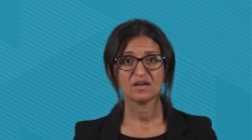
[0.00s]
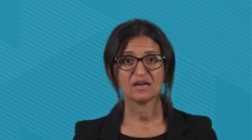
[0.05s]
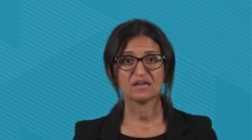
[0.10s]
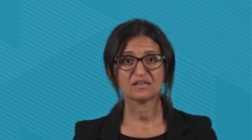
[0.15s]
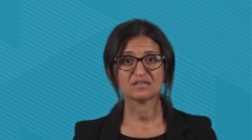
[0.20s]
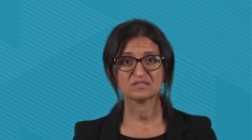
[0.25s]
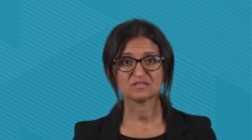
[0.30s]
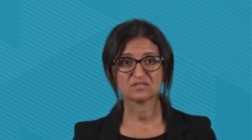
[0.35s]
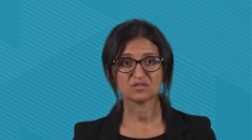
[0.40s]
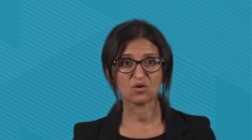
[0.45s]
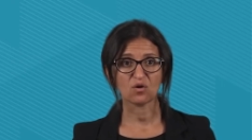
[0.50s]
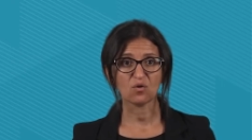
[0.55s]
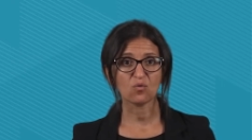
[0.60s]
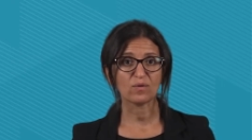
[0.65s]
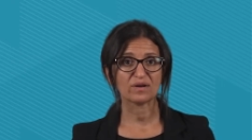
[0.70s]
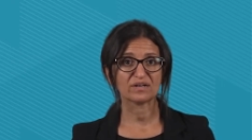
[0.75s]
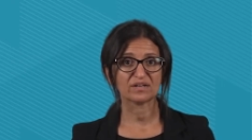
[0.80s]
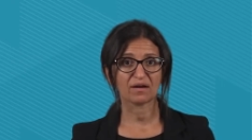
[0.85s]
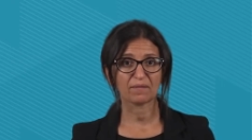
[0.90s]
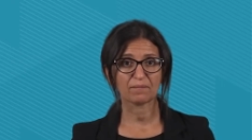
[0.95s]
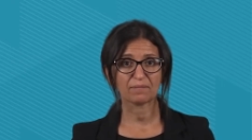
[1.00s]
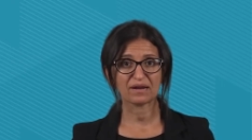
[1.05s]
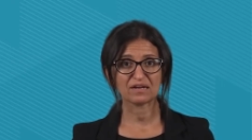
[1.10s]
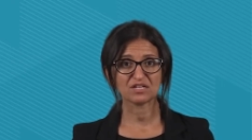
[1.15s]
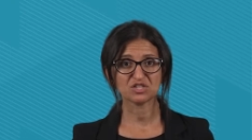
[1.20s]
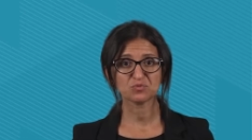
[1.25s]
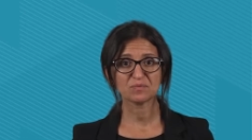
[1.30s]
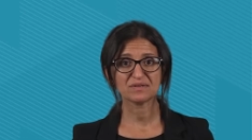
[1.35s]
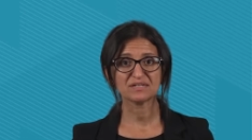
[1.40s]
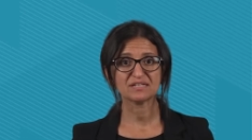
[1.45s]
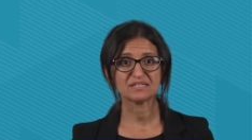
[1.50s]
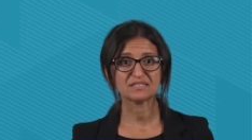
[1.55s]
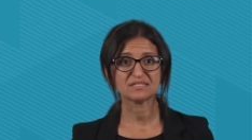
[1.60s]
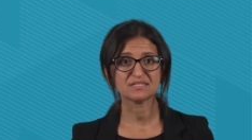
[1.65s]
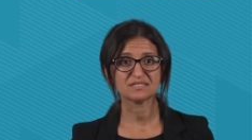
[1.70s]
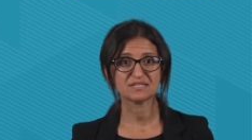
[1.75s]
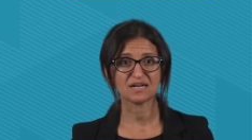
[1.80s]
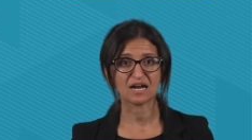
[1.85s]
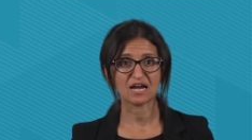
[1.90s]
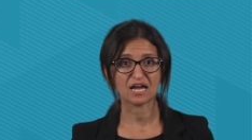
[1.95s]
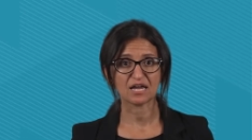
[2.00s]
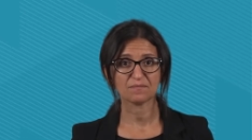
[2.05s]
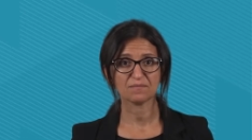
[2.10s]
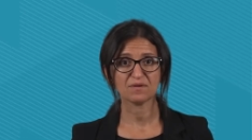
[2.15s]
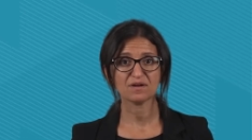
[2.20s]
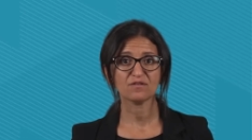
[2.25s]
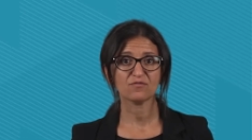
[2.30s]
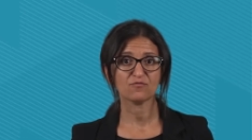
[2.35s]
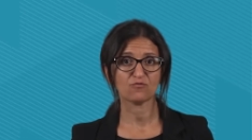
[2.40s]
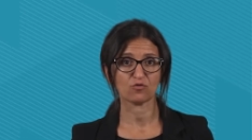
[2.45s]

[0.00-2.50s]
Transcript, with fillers: and so when the replenishment lead time,